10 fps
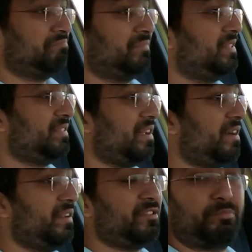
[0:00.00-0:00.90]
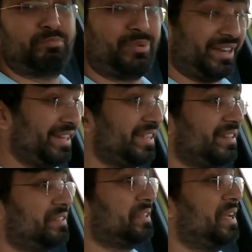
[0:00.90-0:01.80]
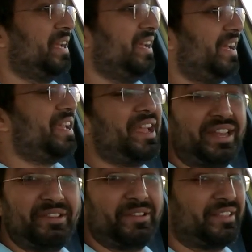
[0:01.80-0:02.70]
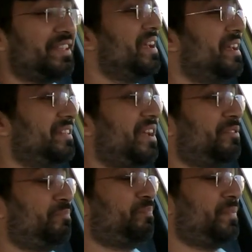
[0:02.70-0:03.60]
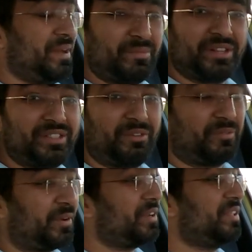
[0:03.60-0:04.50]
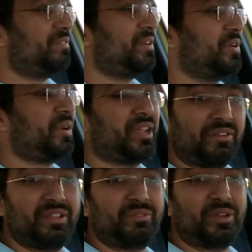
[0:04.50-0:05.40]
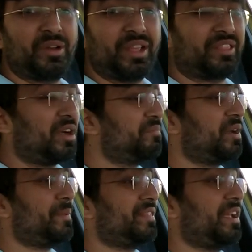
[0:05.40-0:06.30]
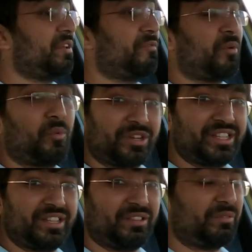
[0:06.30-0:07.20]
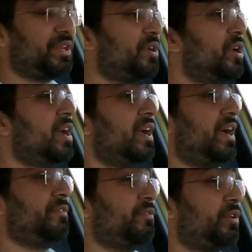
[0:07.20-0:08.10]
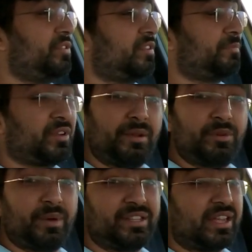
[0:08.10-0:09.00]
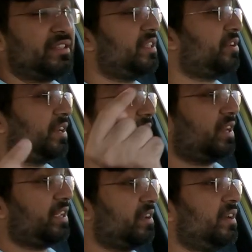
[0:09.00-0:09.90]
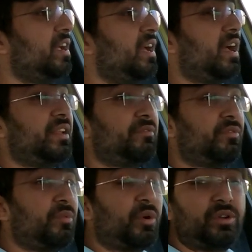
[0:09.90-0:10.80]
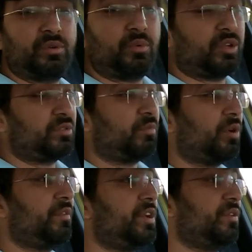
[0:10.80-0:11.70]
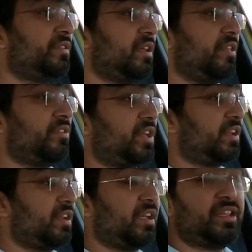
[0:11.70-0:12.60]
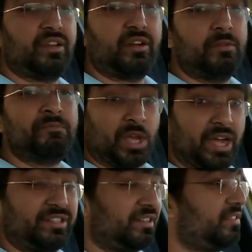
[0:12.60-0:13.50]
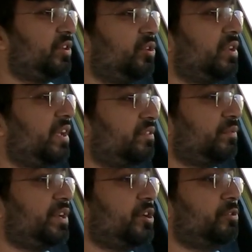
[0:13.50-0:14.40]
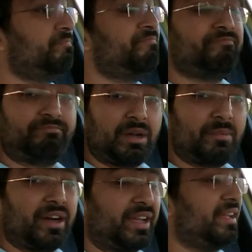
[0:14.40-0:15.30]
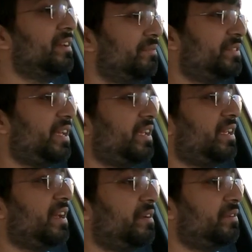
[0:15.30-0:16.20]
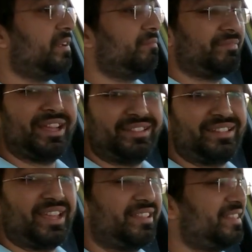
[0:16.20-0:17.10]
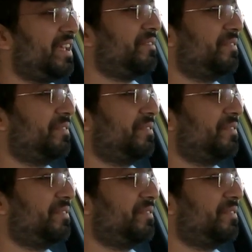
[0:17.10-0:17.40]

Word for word: this car is brilliant. Anyways, that's pretty much it for this video. Give this video a thumbs up, and thank you for watching this video. And if you want to subscribe to my channel, then you can click here. And if you want to watch more videos, then click here. I shall see you in the next video. Bye bye, take care, and stay safe.